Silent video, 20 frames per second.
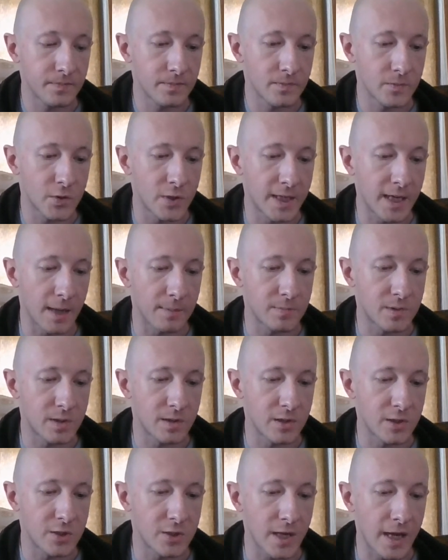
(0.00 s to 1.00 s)
She kept to
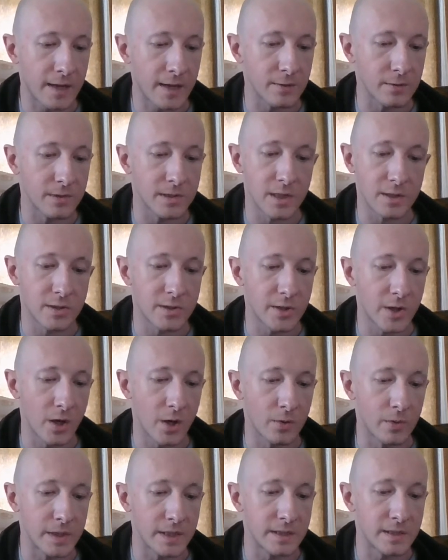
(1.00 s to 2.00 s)
the shadows, as she
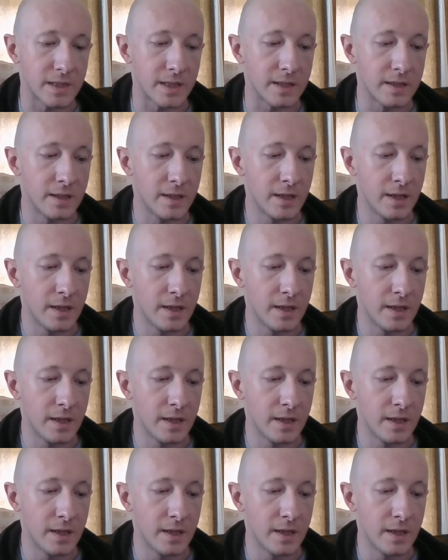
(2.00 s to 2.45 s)
always did,